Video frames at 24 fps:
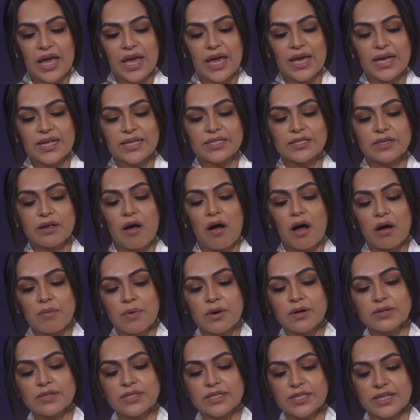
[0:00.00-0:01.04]
It's
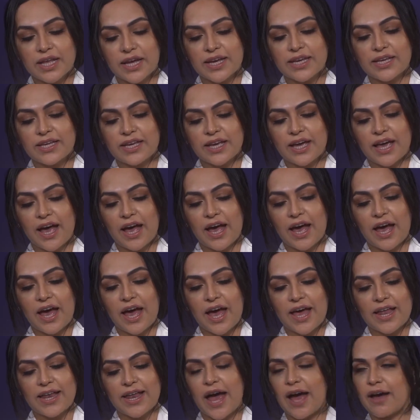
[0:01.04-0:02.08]
almost like
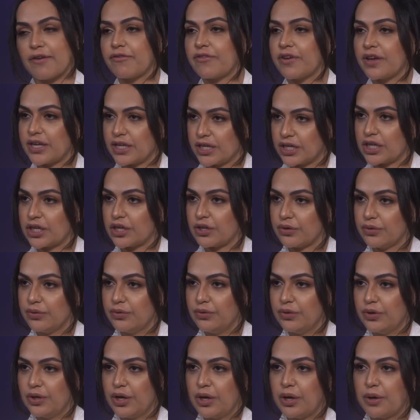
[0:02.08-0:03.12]
an FAQ,
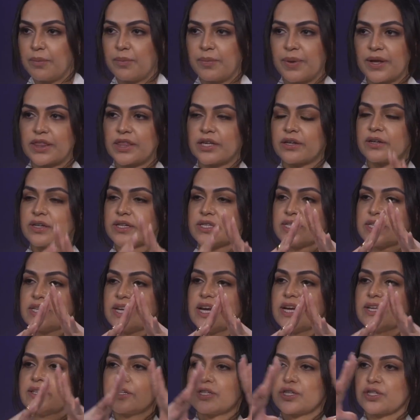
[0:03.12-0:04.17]
but there is an
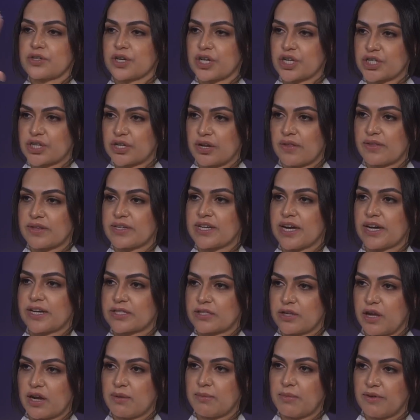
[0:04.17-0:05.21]
illustration on the
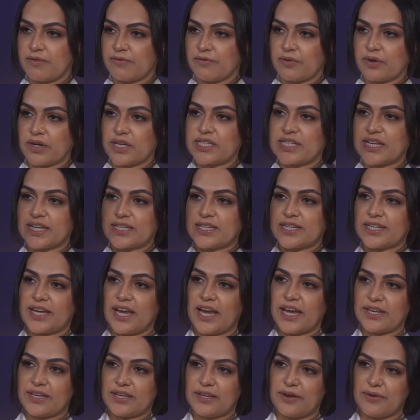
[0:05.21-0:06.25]
taxonomy for it to
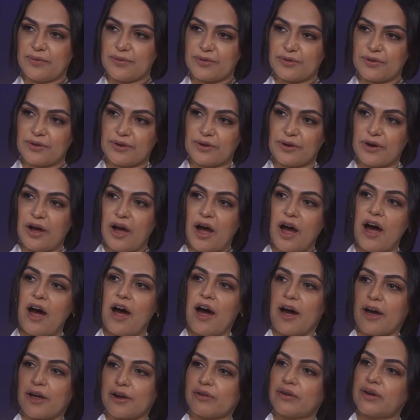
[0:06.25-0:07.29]
indicate, the
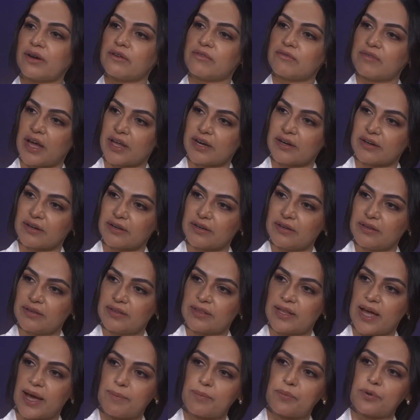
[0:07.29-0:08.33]
hotter and redder
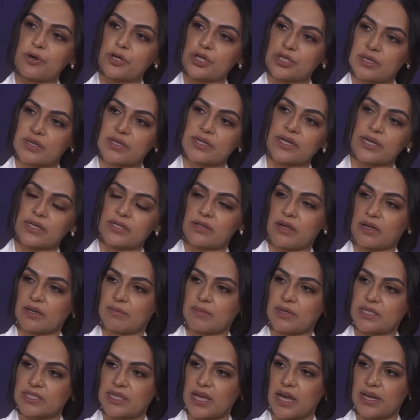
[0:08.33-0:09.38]
that portion of the
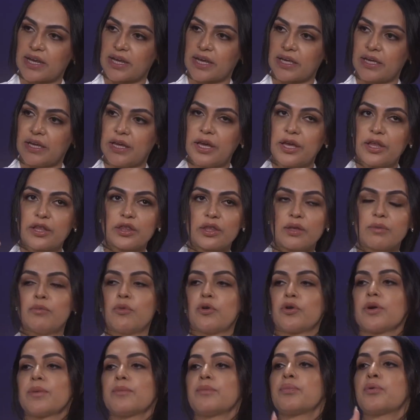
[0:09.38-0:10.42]
taxonomy is getting, the
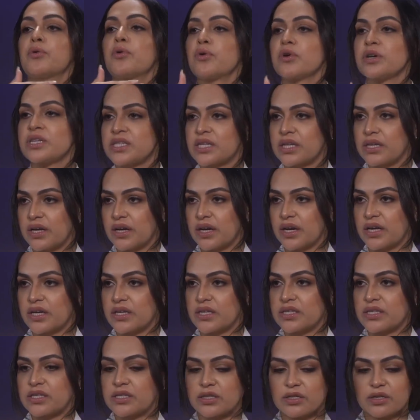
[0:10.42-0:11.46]
more important it
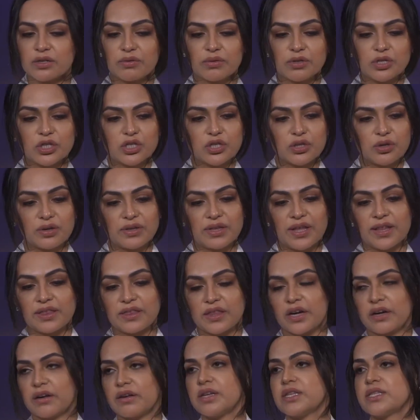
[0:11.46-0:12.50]
is to ensure that
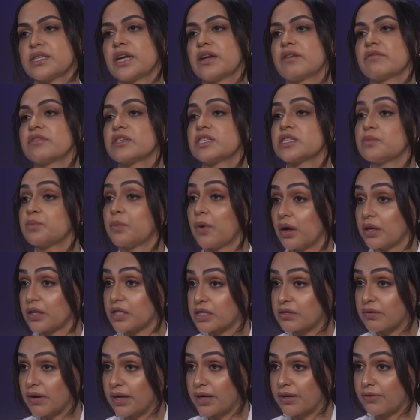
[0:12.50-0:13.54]
there is a
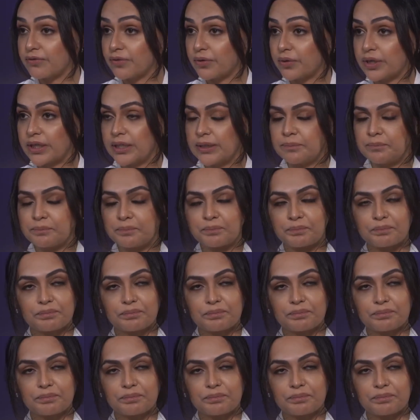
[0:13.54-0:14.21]
response ready for it.